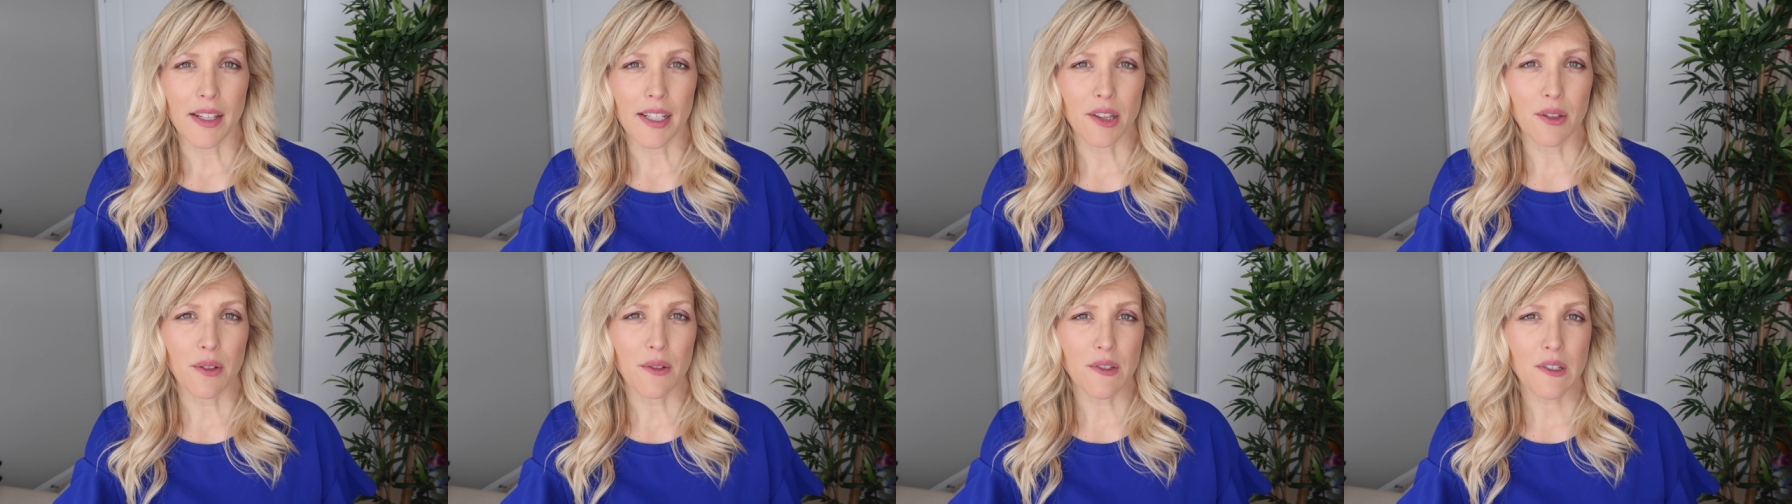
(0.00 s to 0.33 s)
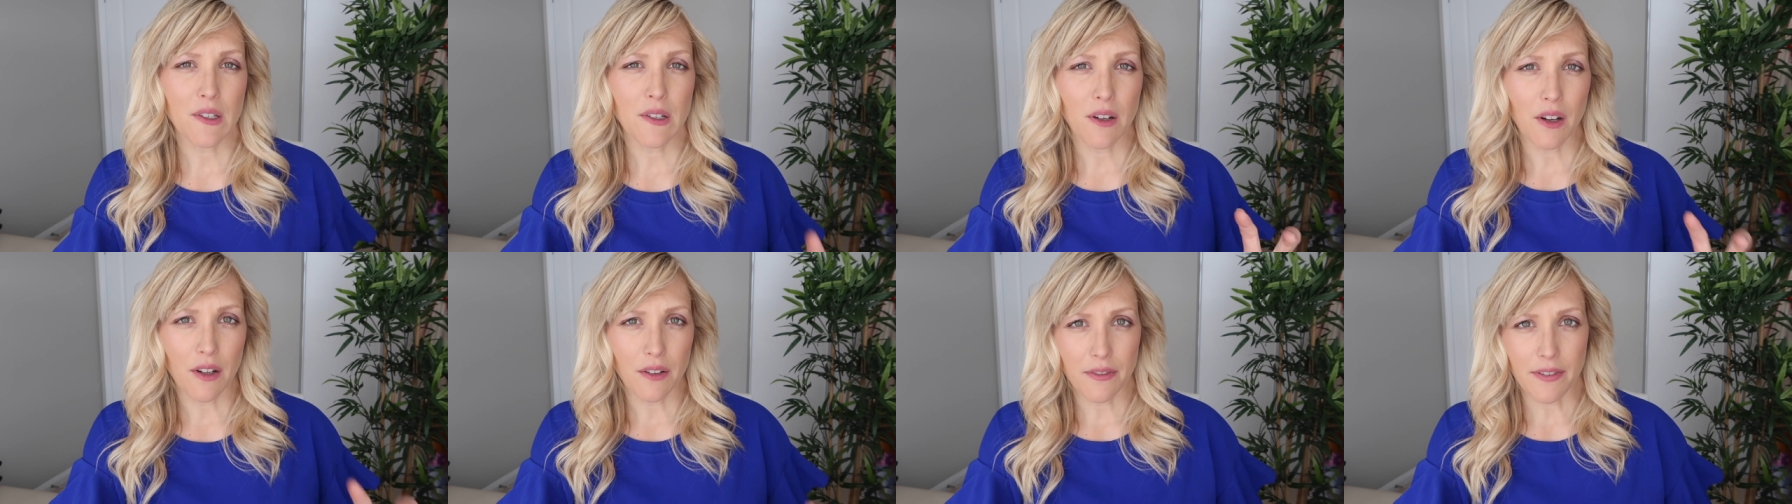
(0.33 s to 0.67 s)
Like, those
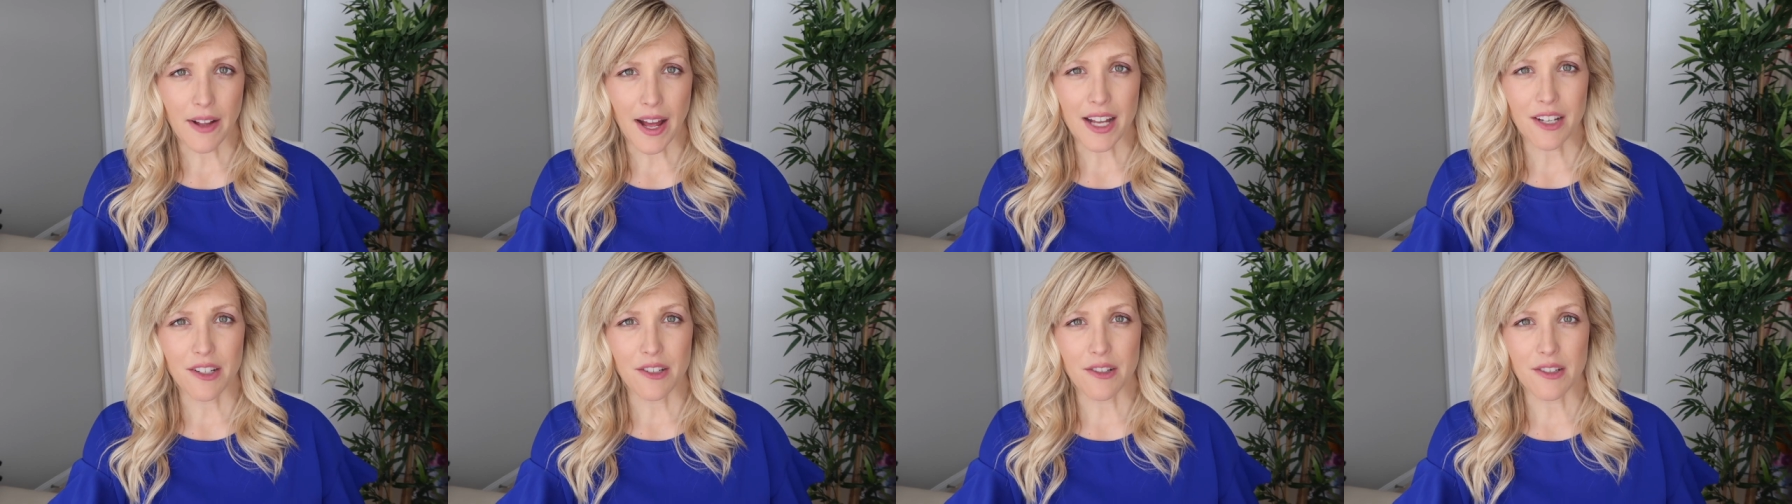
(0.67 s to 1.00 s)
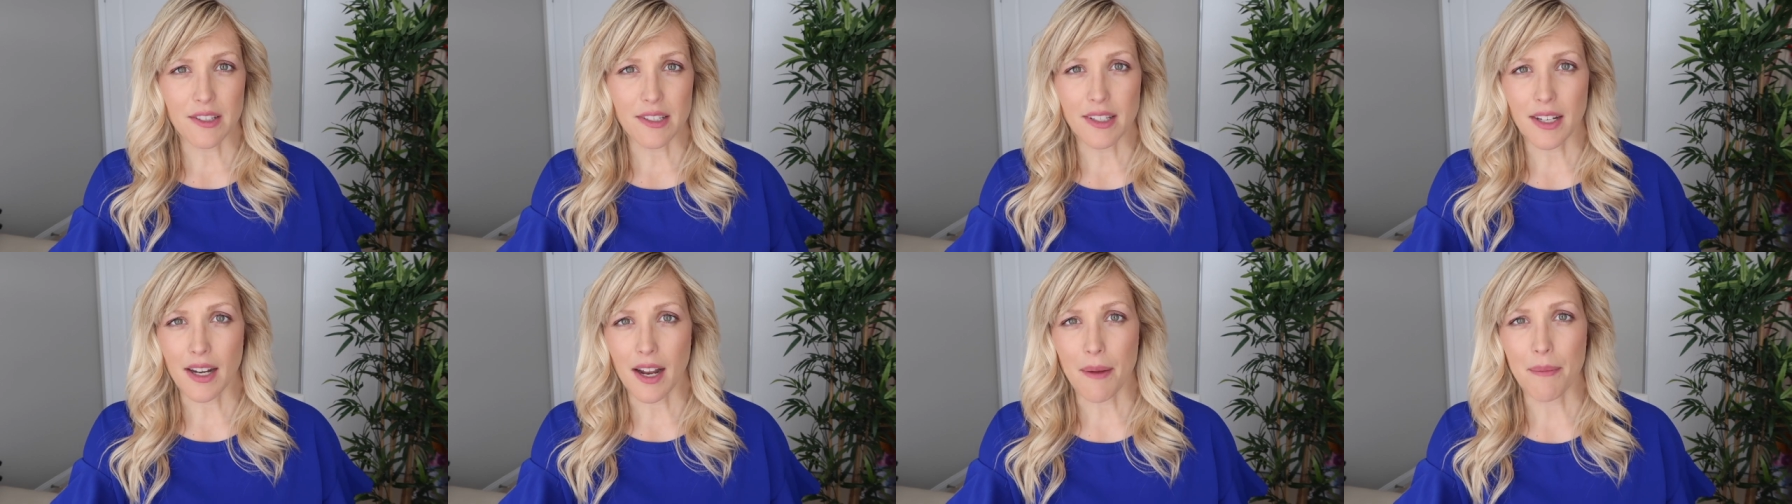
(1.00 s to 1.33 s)
are all
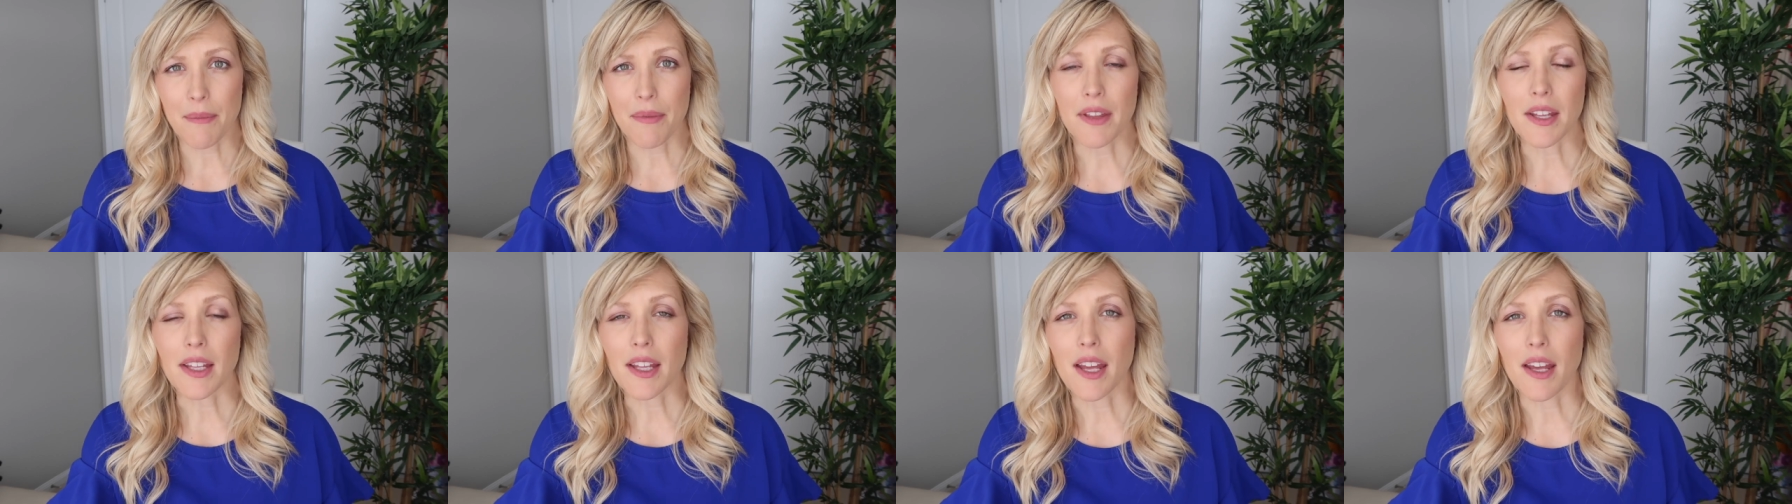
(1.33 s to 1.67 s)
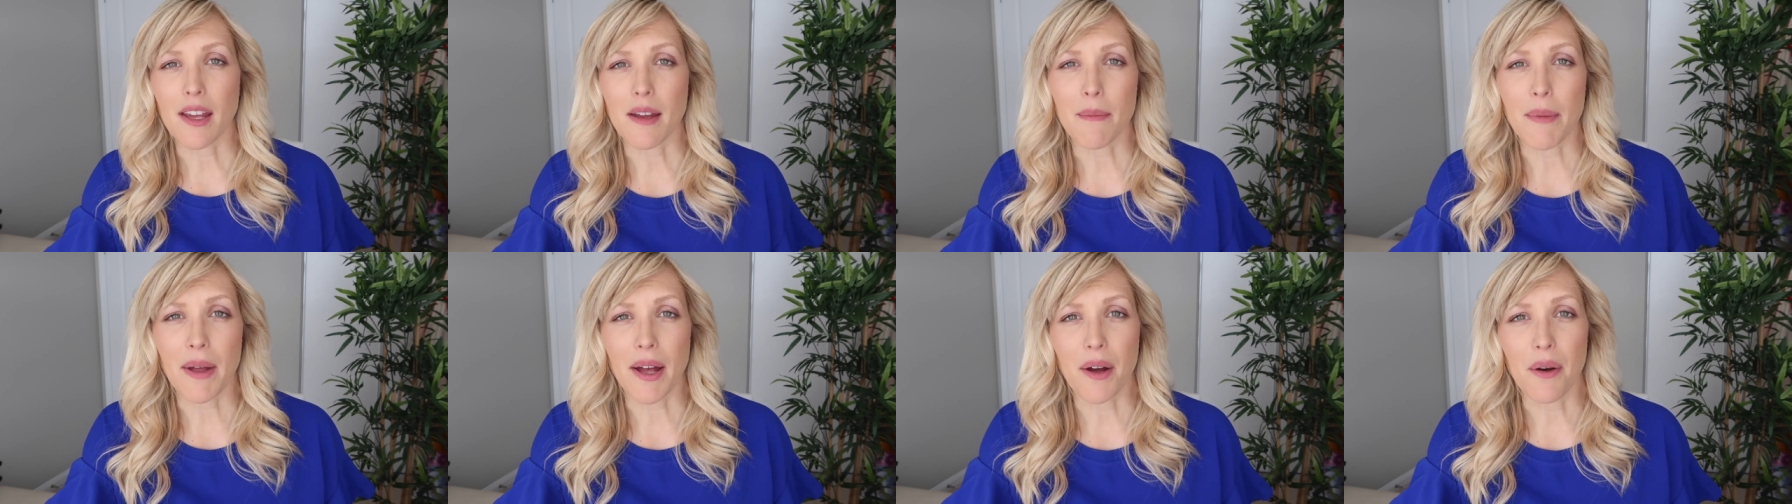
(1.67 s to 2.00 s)
factors that I'm
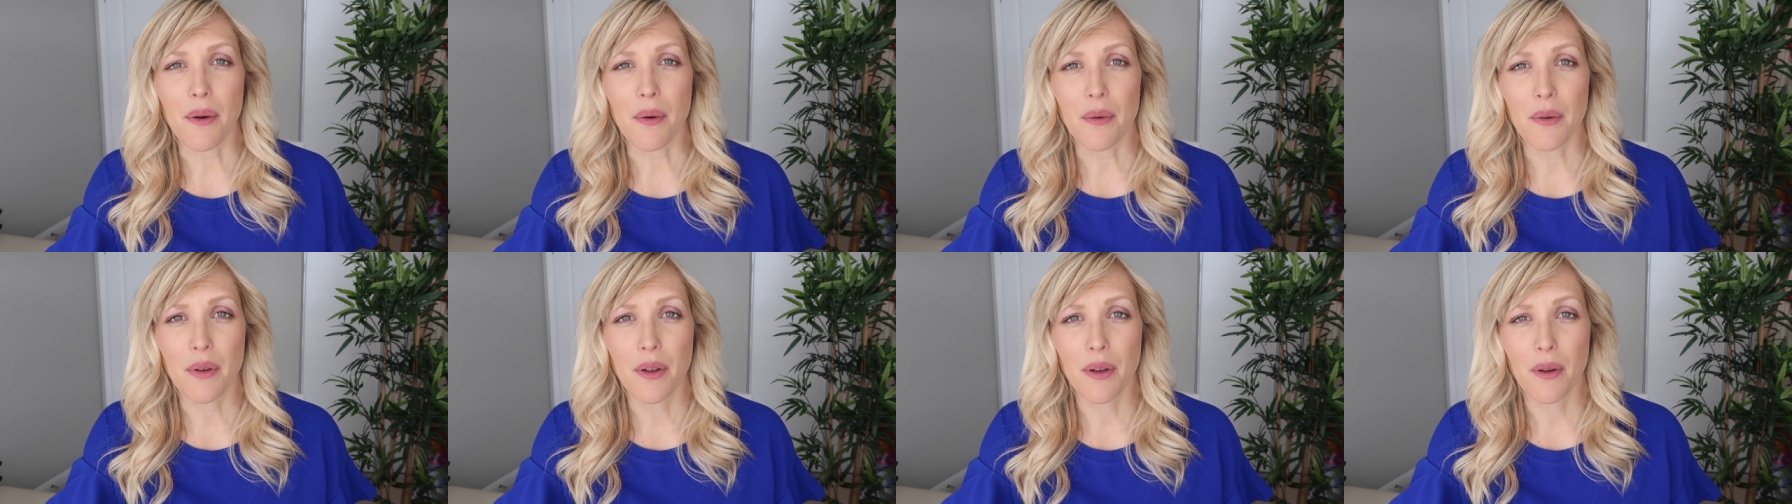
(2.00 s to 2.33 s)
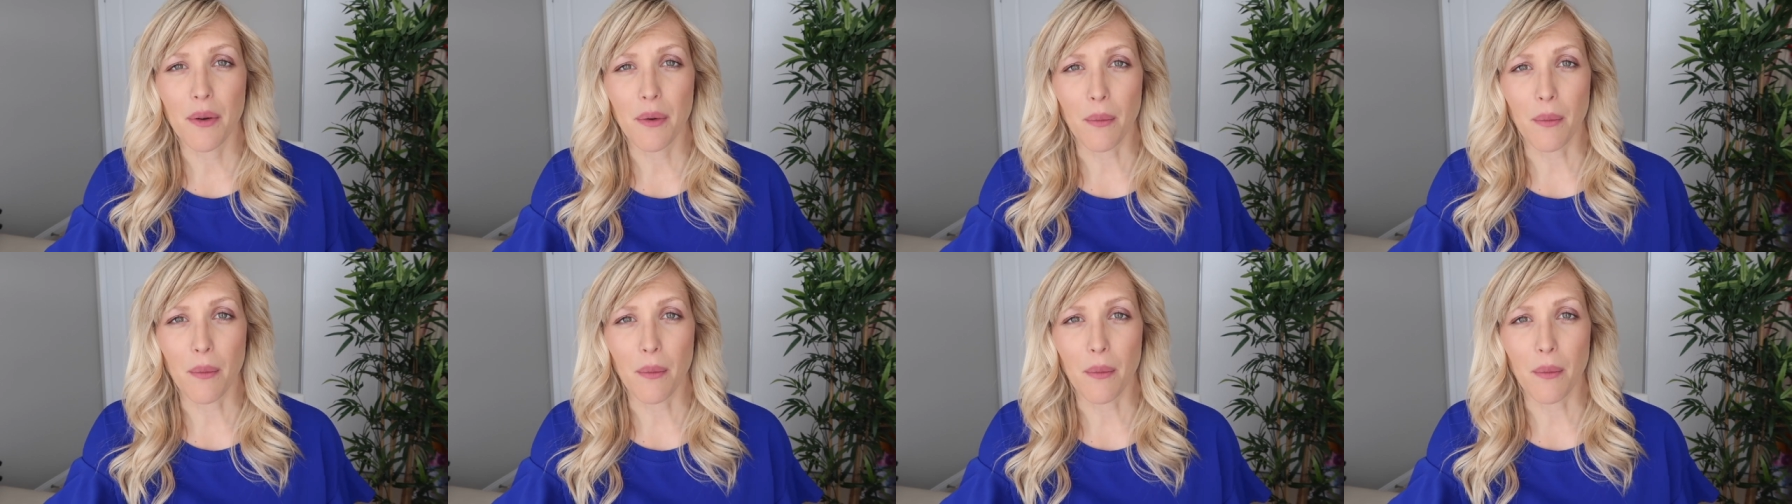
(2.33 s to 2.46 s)
thinking about